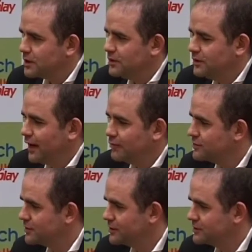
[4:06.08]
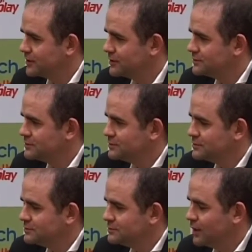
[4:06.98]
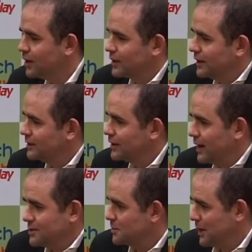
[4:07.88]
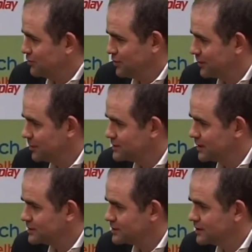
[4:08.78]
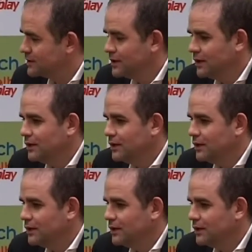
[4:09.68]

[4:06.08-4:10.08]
It's only the advertising market that cares about fragmentation.